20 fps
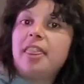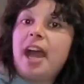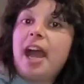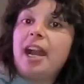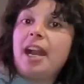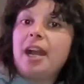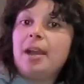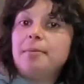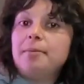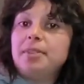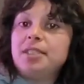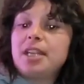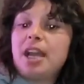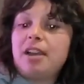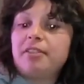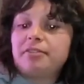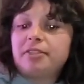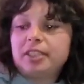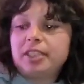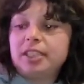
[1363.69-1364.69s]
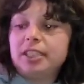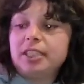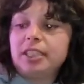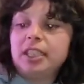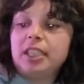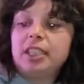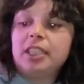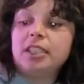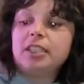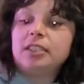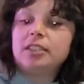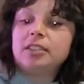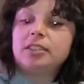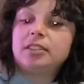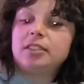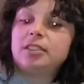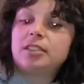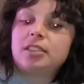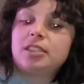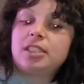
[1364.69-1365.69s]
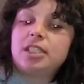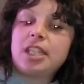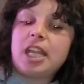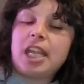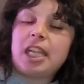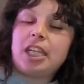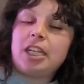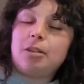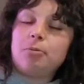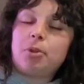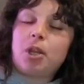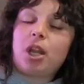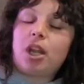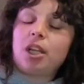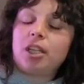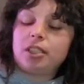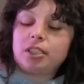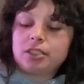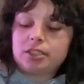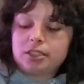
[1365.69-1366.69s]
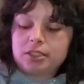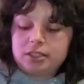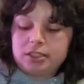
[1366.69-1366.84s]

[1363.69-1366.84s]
That I'm definitely taking apart.